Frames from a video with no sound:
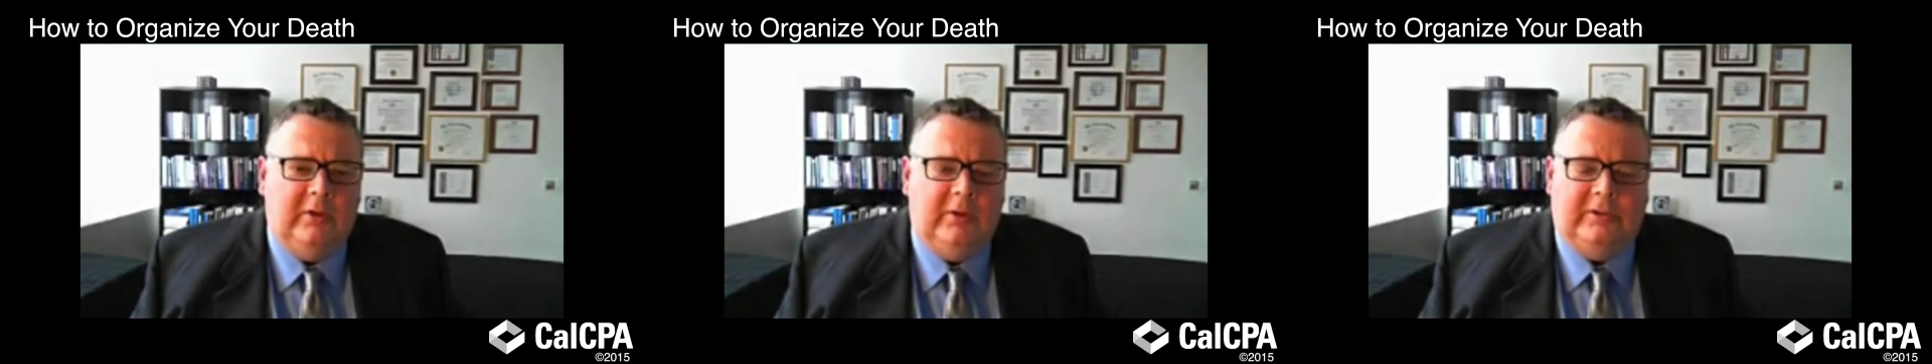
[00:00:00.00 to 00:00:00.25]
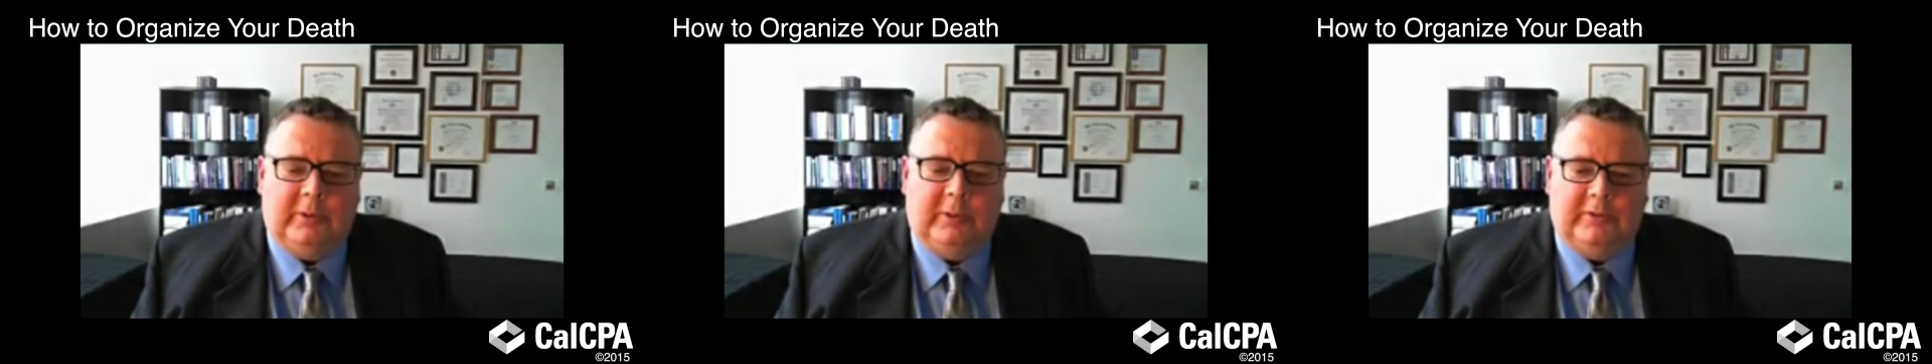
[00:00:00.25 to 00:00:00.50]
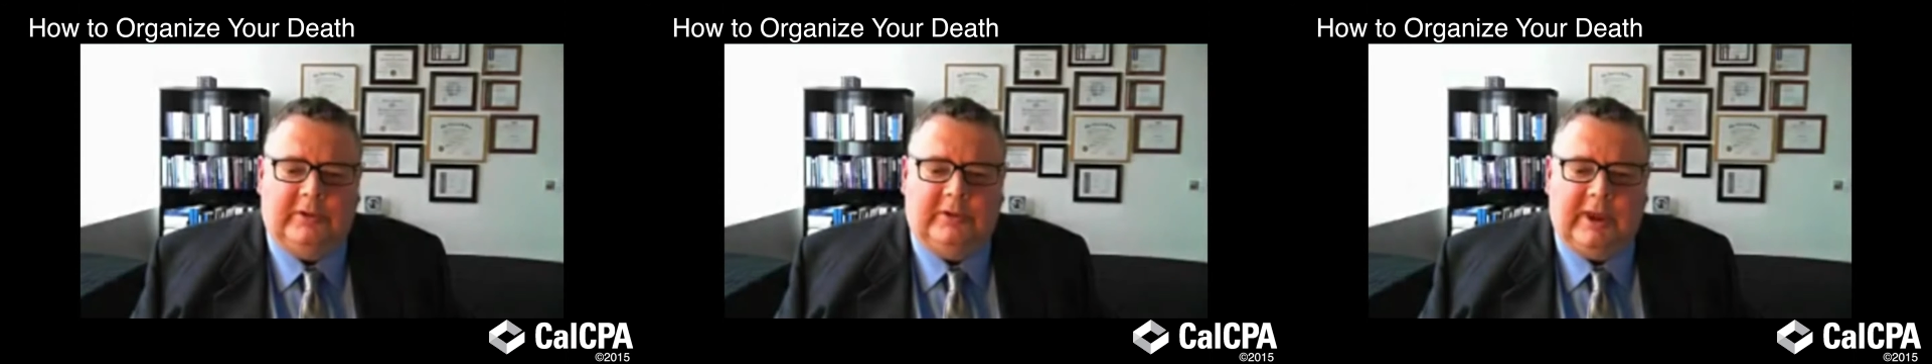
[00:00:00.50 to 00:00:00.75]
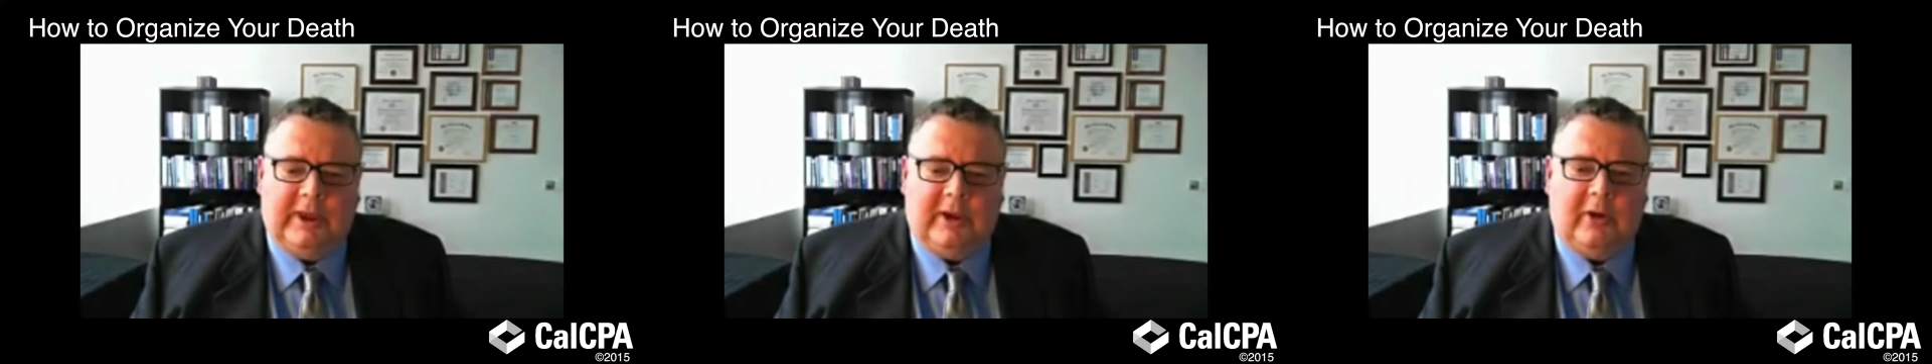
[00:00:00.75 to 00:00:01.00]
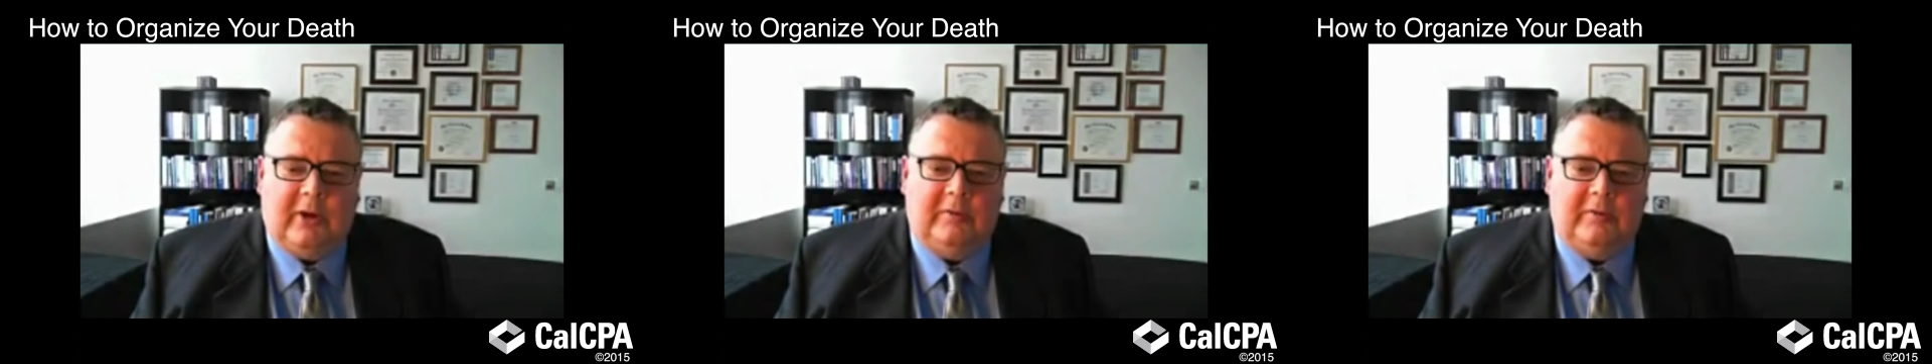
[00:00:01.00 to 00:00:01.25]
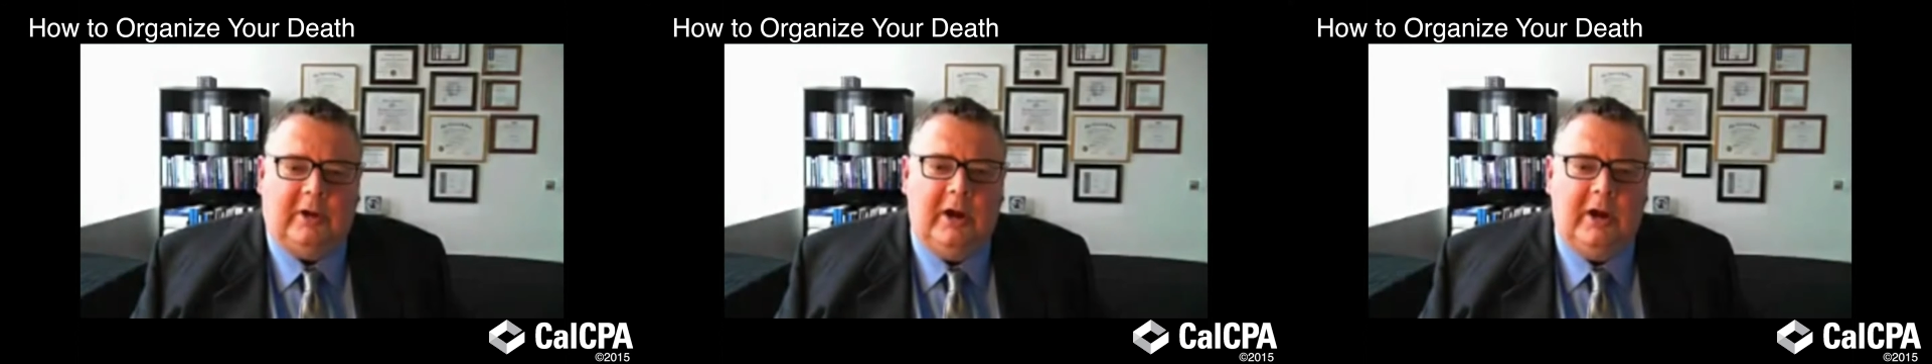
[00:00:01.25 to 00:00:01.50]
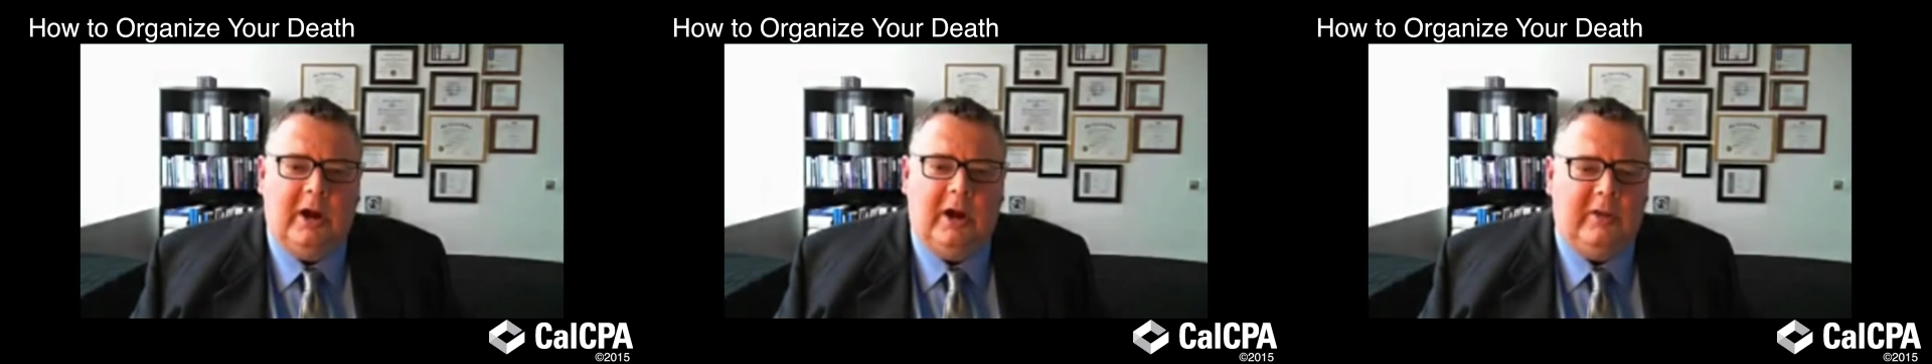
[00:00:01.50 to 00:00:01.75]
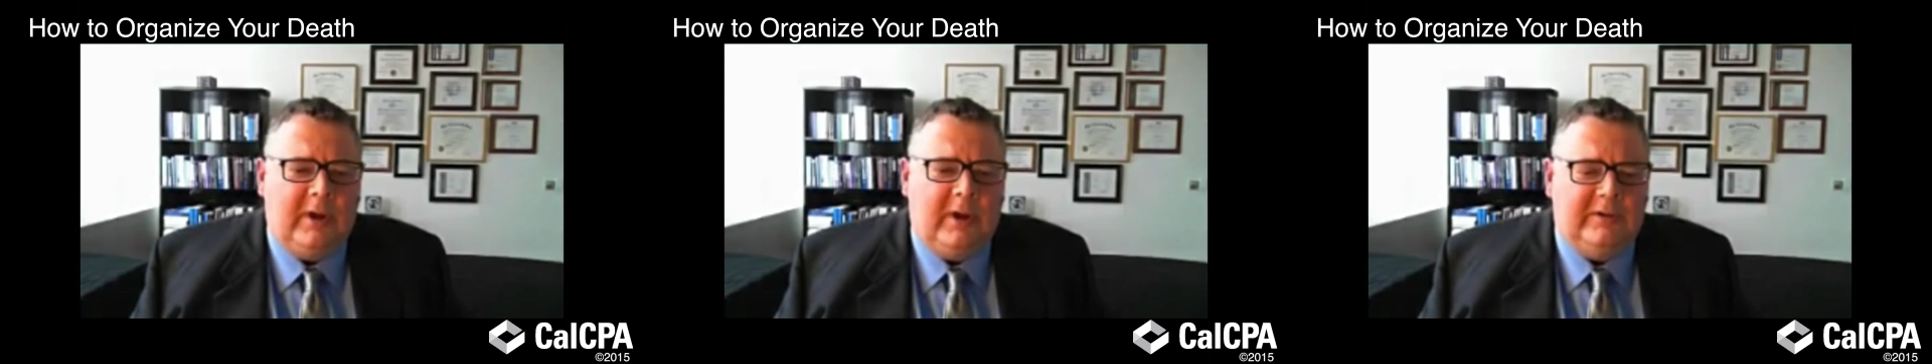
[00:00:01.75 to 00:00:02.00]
who's supposed to take over.